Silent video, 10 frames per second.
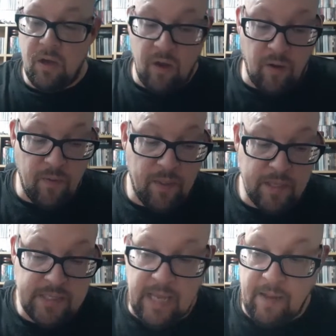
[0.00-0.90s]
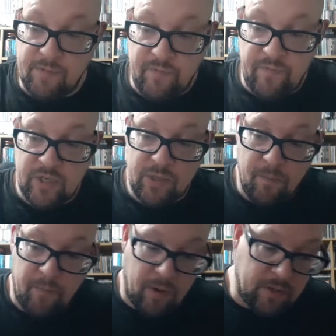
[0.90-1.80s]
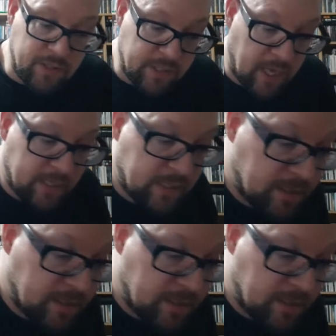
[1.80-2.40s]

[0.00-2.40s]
on the Sound and Vision box set,